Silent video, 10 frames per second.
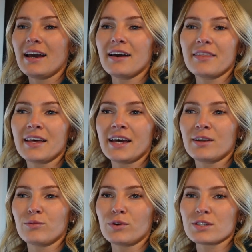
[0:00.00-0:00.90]
And
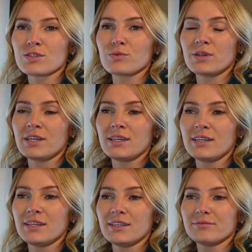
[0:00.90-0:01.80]
then once
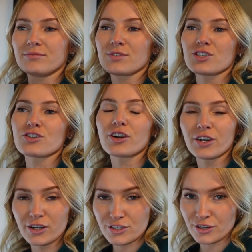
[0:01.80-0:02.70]
we start
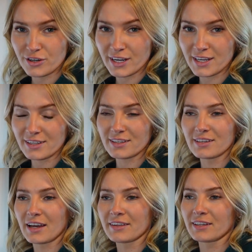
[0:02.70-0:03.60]
our journey,
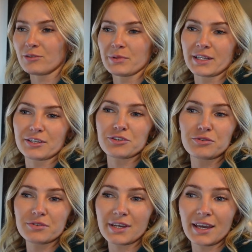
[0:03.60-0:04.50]
I think it'll be like
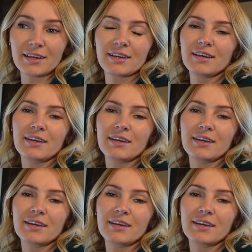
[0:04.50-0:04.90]
Tuesday,